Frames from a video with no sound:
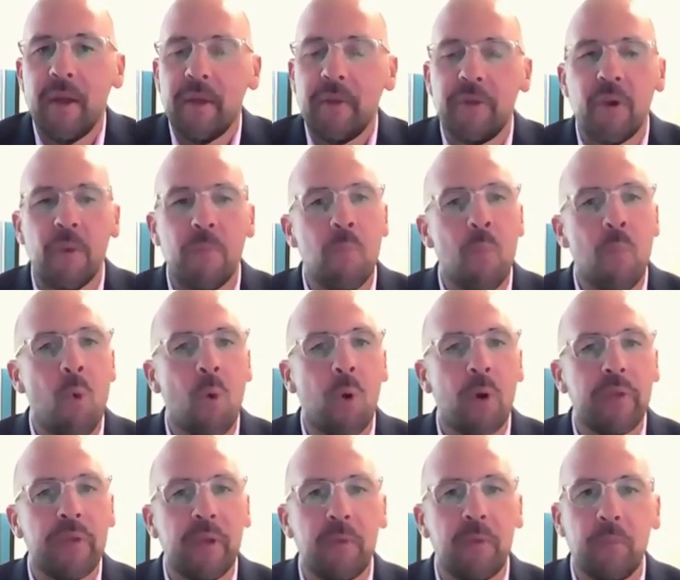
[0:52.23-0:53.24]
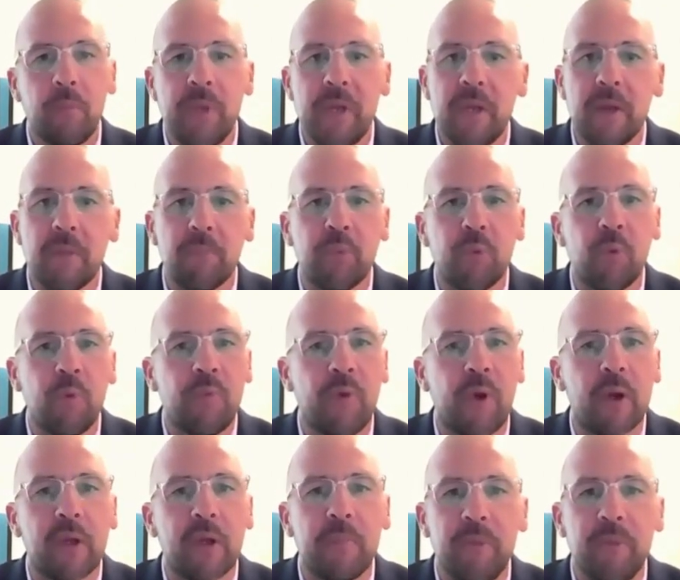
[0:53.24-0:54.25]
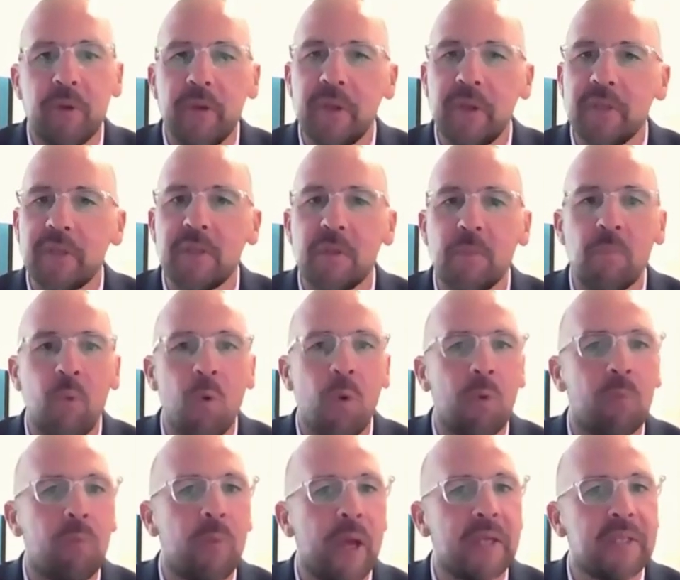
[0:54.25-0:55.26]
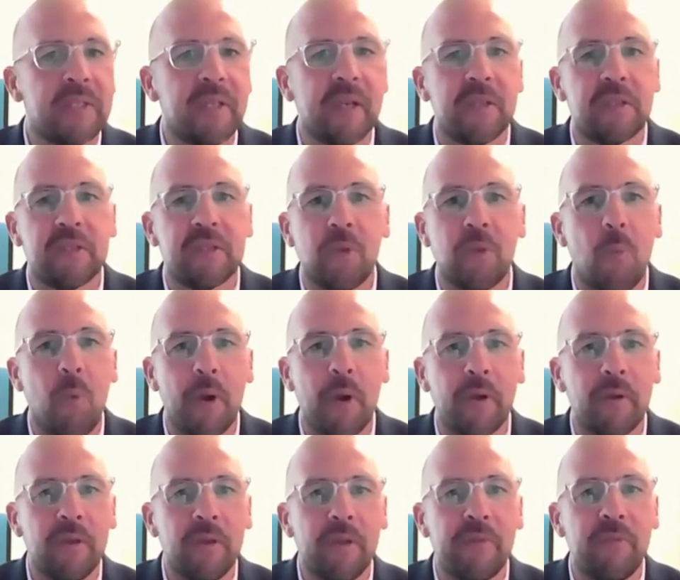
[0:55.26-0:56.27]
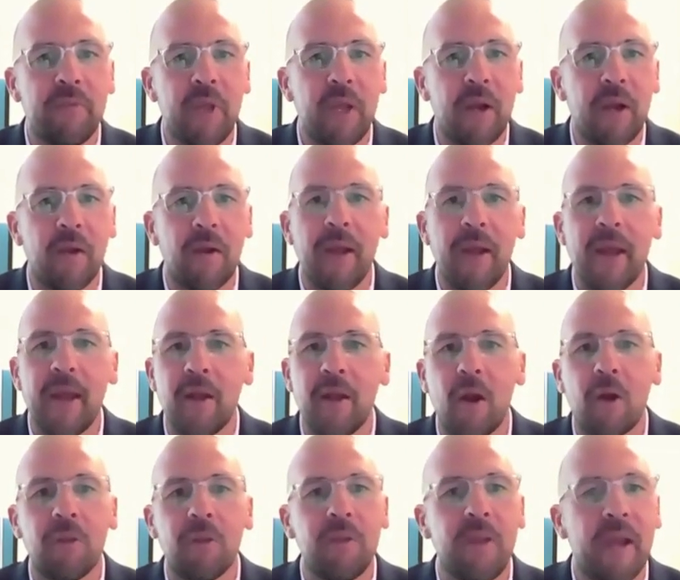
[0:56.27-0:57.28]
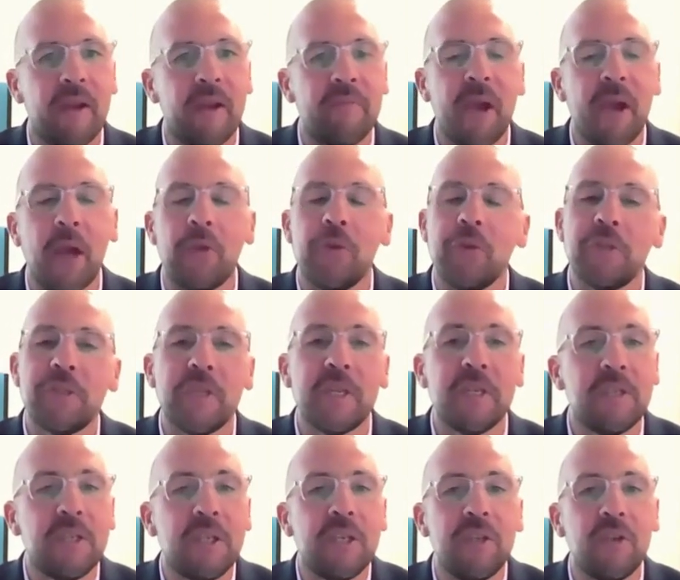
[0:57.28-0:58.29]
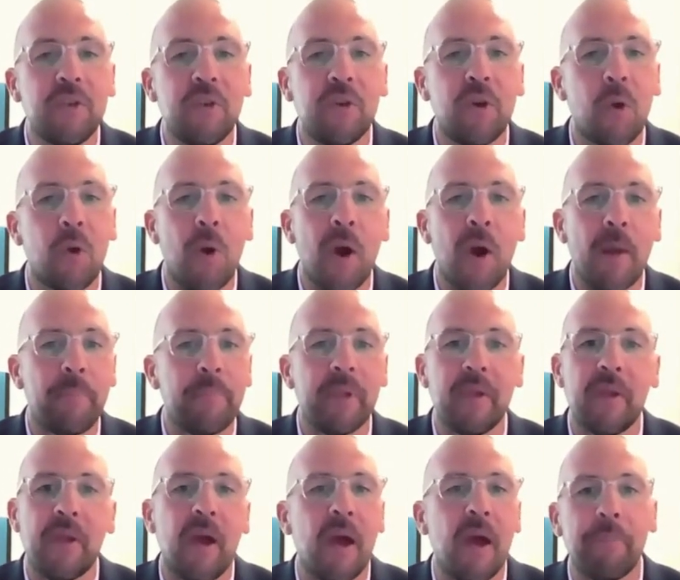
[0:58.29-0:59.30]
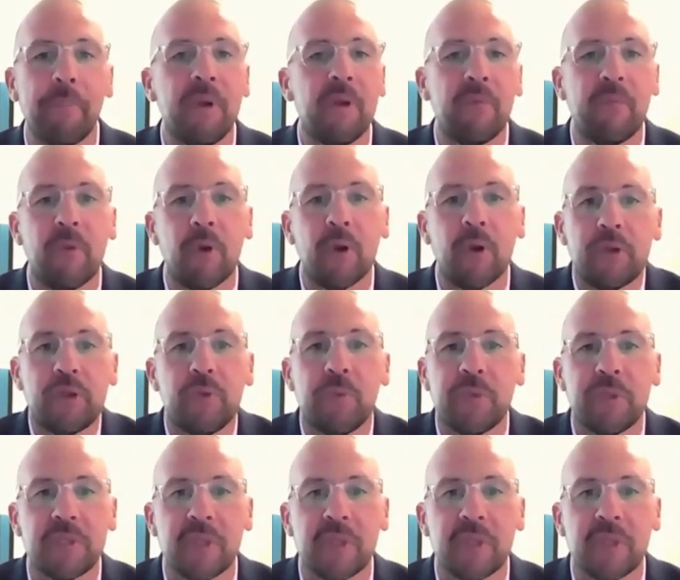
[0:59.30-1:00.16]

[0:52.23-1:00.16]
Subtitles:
The more that we improve our communities, the more residents that want to live there, and our land values continue to go up and up in a virtuous